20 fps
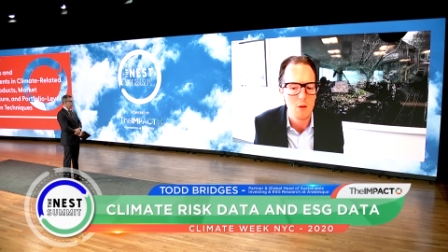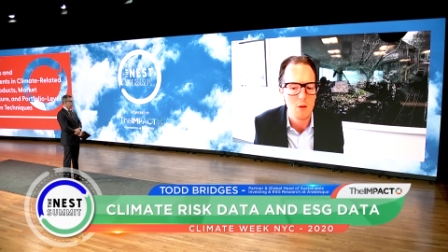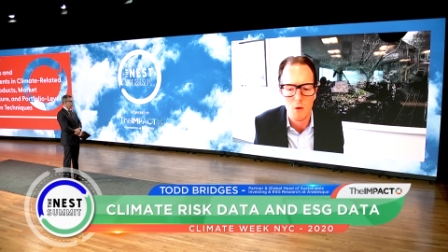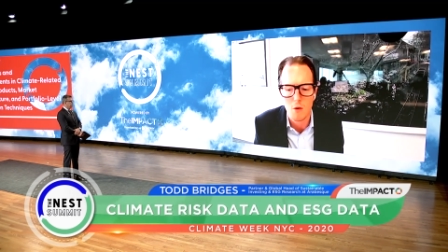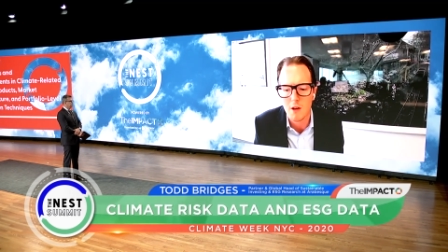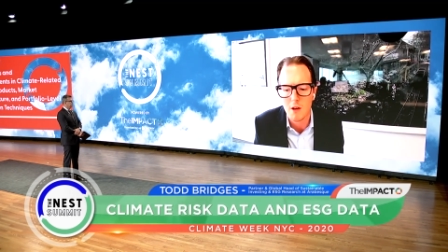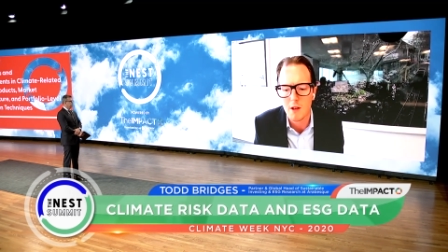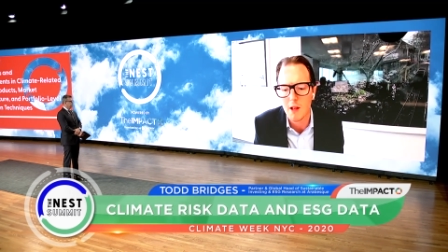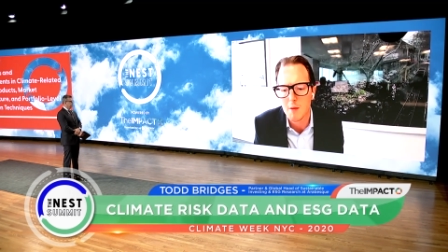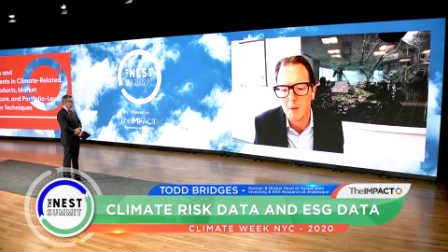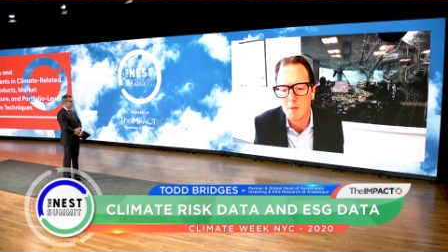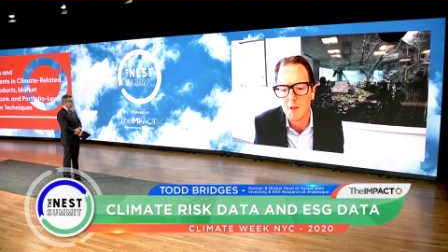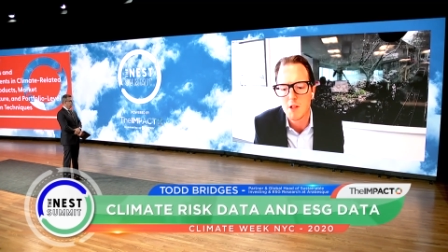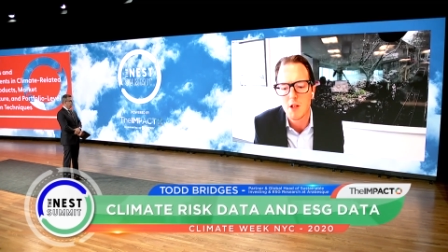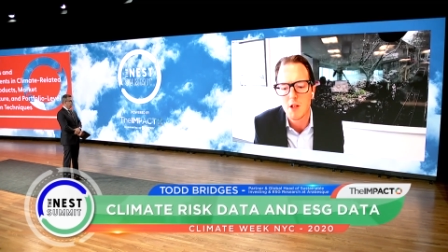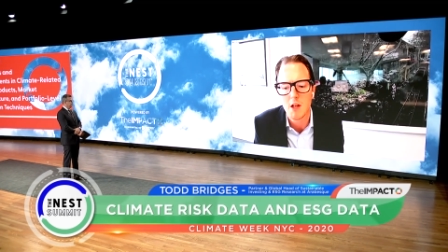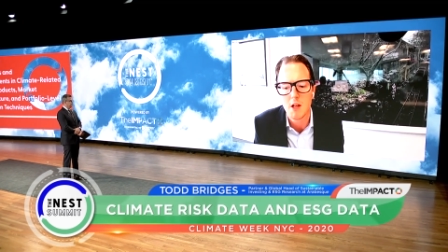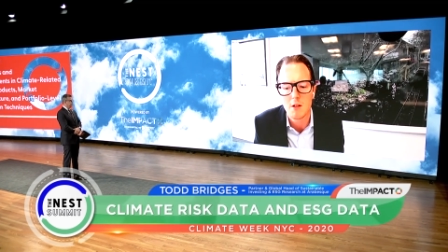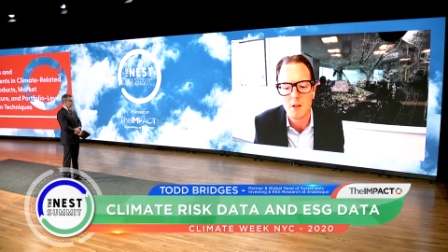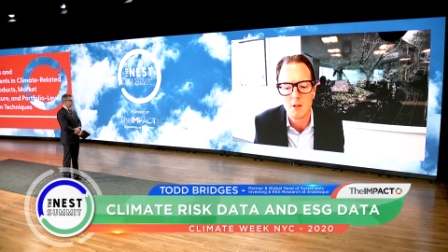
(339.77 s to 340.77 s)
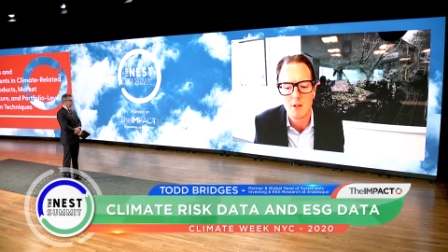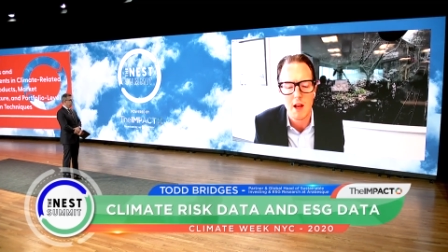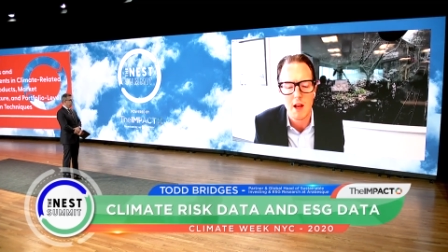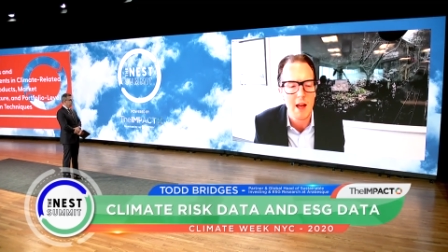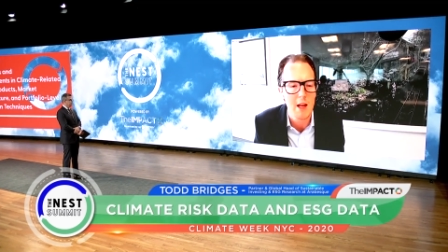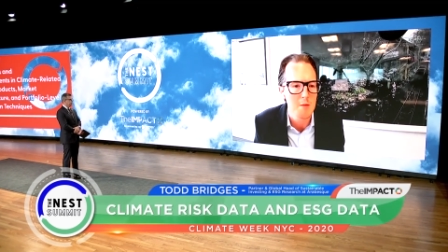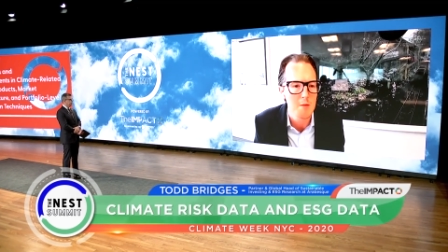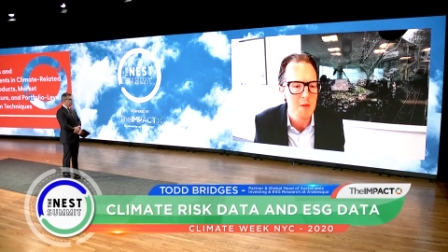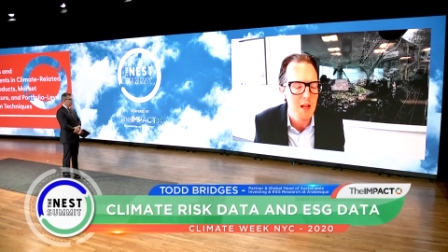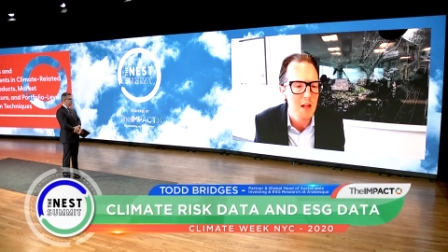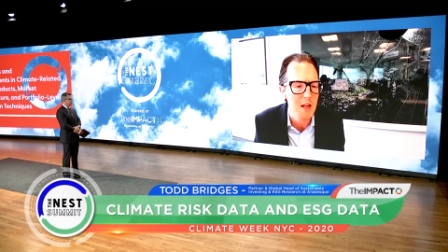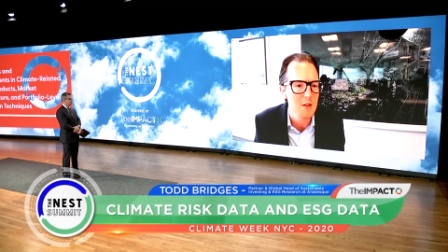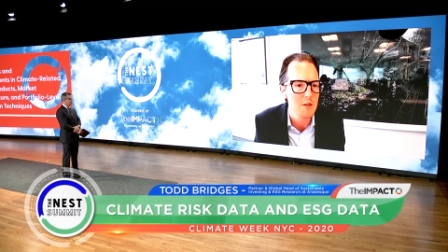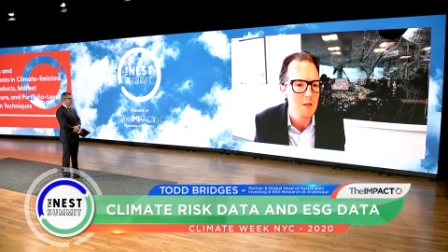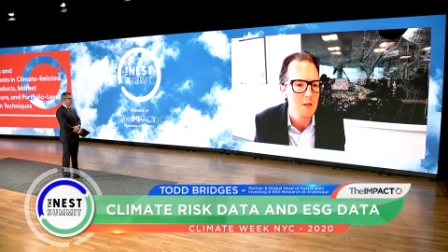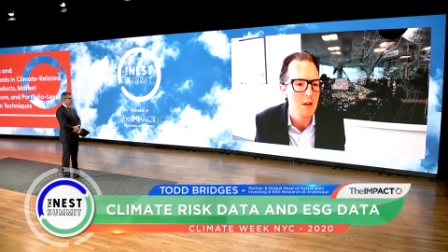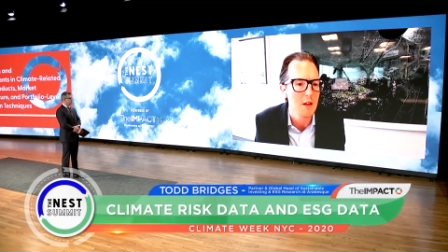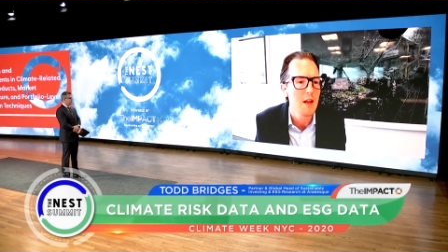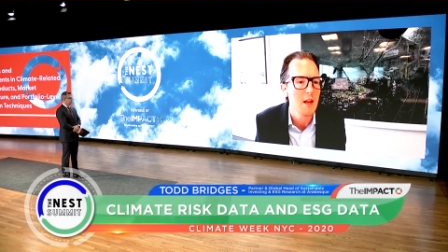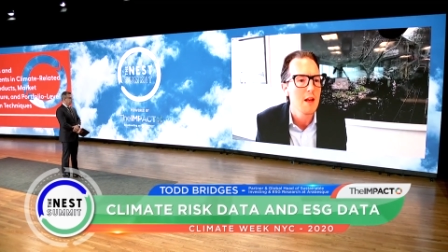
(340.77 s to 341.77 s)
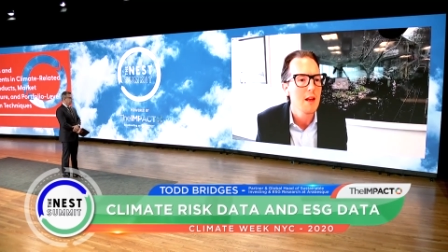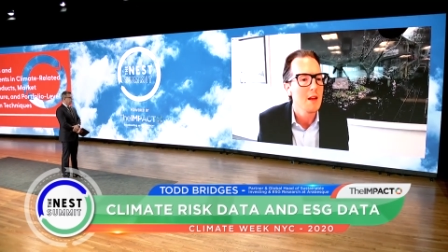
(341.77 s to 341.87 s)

or climate change adaptation